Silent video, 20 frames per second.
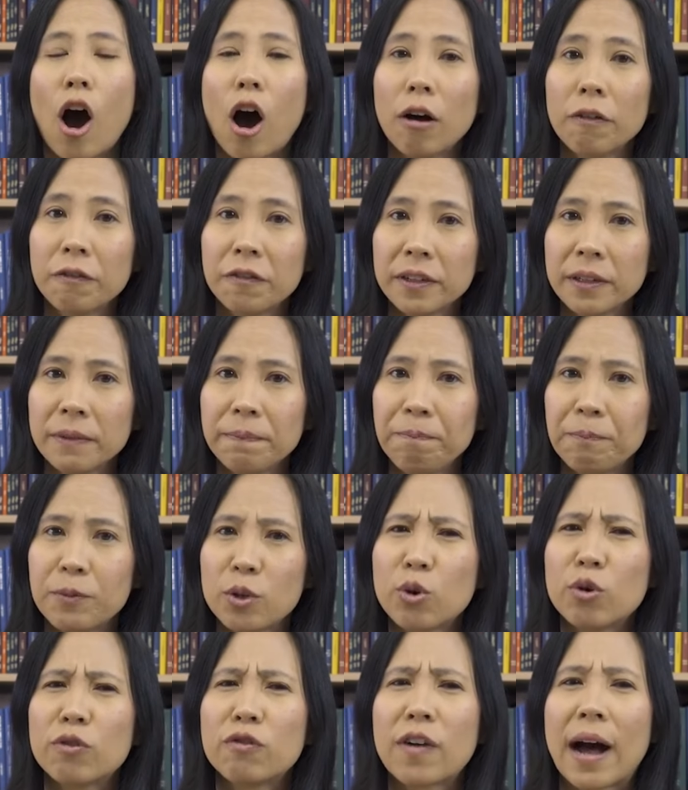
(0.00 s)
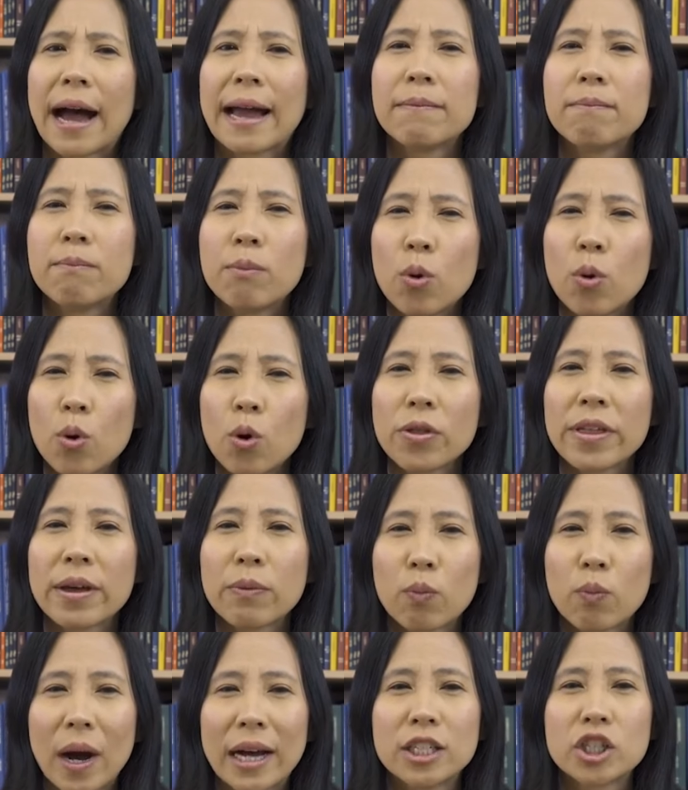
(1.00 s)
Often, you will find more
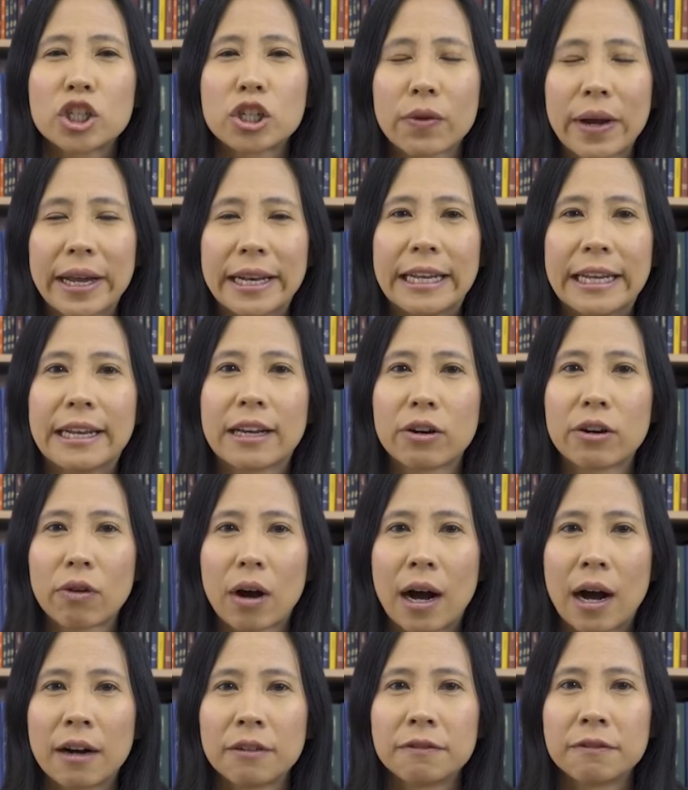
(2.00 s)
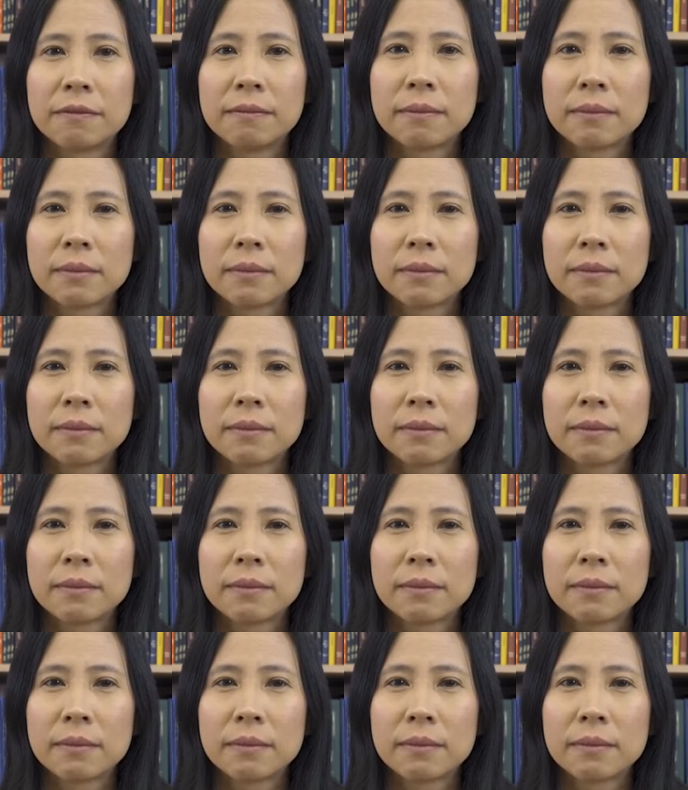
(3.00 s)
than one trend in a graph.